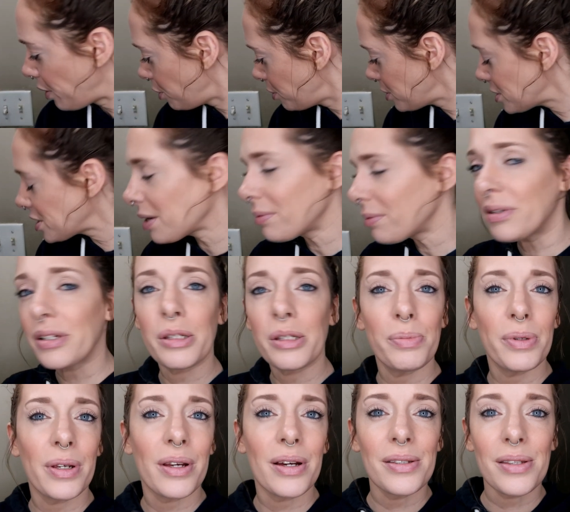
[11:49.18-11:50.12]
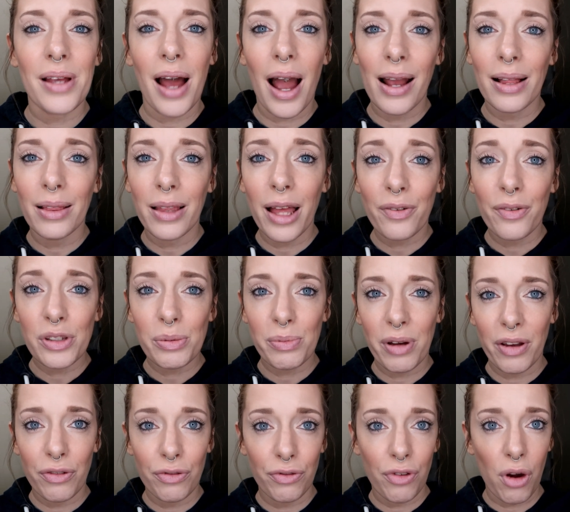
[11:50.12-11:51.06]
I don't know what time it is because I left
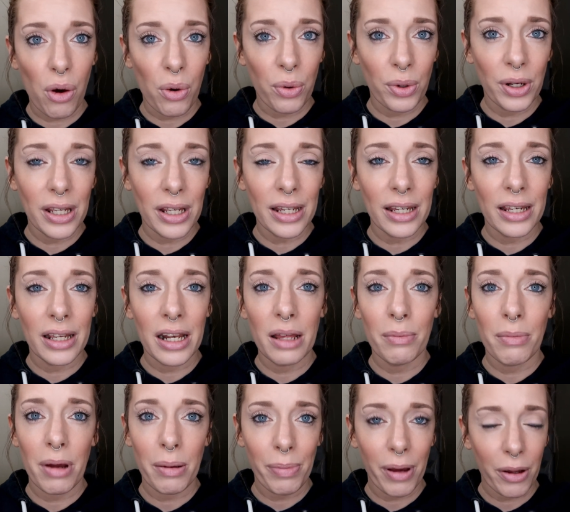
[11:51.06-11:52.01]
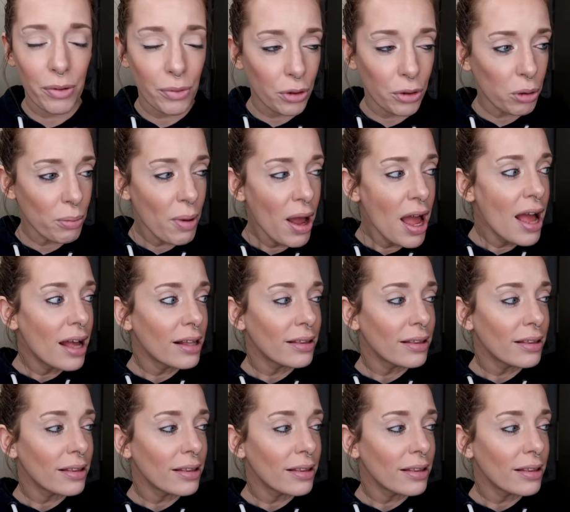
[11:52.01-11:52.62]
my phone in my bedroom.